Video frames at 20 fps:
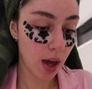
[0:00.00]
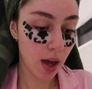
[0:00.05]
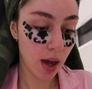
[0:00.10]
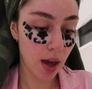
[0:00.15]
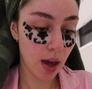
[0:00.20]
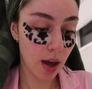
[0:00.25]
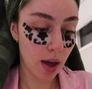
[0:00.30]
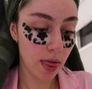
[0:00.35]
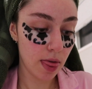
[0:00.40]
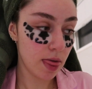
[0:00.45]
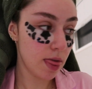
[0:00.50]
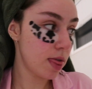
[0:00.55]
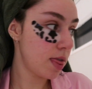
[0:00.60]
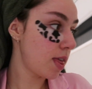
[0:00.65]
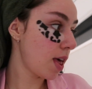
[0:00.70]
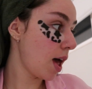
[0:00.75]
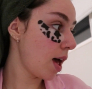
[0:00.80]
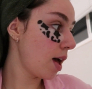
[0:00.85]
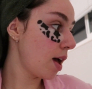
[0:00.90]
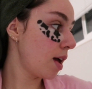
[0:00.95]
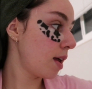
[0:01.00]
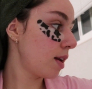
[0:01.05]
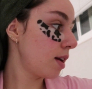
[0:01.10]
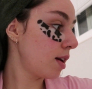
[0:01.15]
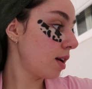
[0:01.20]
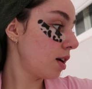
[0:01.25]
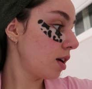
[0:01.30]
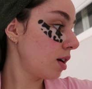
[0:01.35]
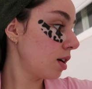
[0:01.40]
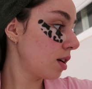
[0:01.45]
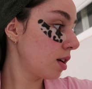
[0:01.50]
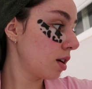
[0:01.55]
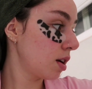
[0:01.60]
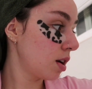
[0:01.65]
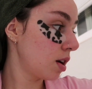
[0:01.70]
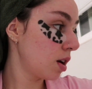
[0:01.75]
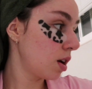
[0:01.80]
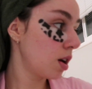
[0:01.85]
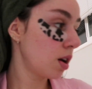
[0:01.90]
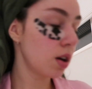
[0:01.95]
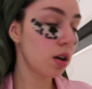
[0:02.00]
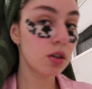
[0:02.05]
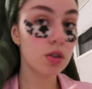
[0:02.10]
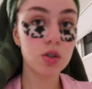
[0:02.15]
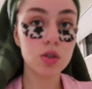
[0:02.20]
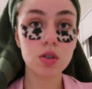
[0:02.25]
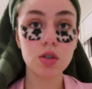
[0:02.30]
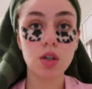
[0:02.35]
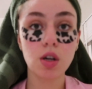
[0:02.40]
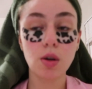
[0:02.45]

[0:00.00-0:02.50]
And then just